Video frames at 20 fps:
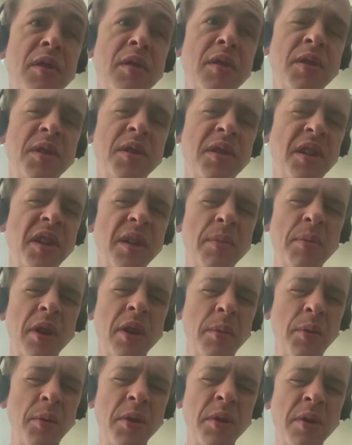do a study
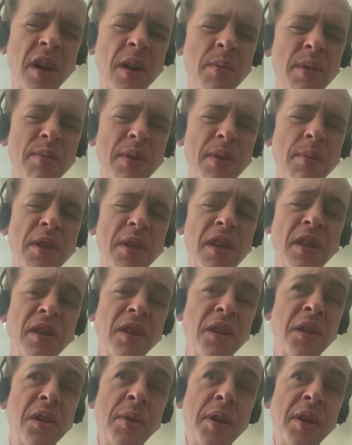abroad program and maybe
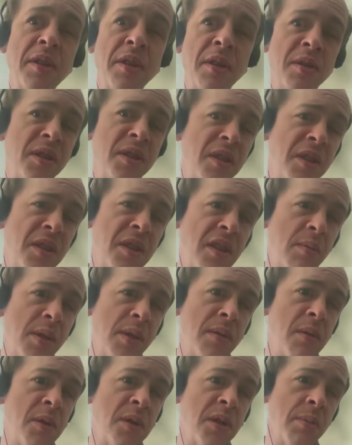thinking about using the
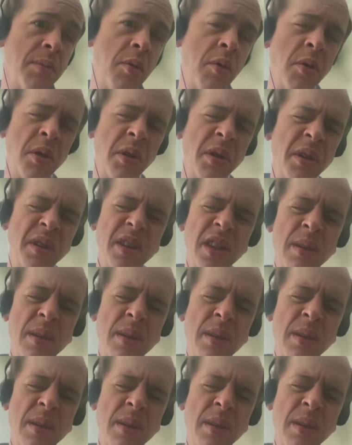Gilman for support.